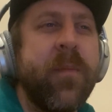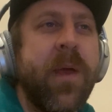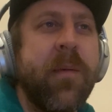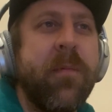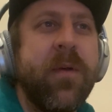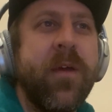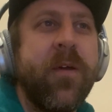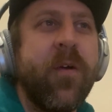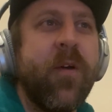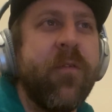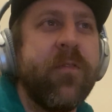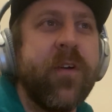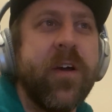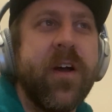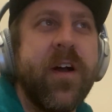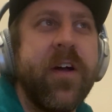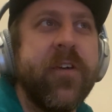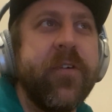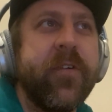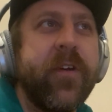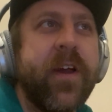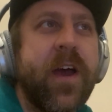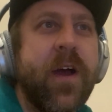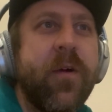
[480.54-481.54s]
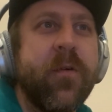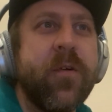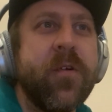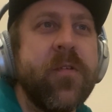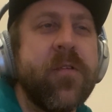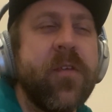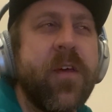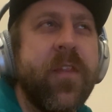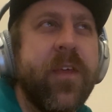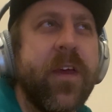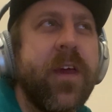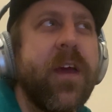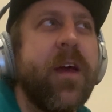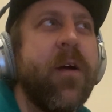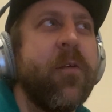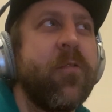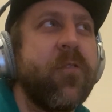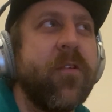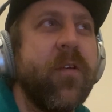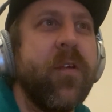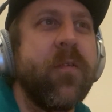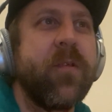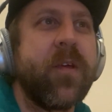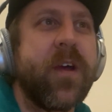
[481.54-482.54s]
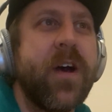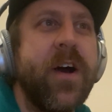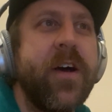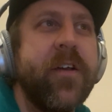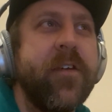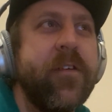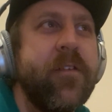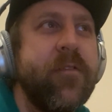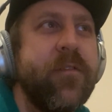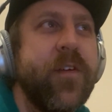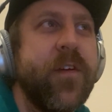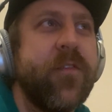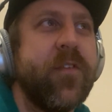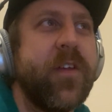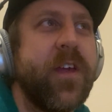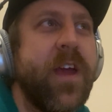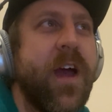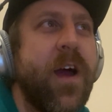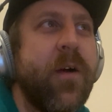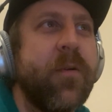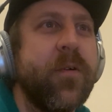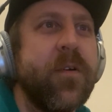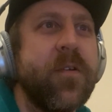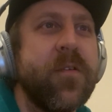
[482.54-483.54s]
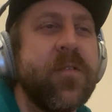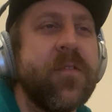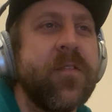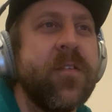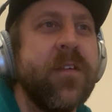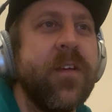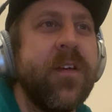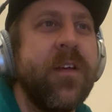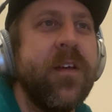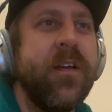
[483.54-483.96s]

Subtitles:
maybe over 100 hours. I think actually it was like 150 hours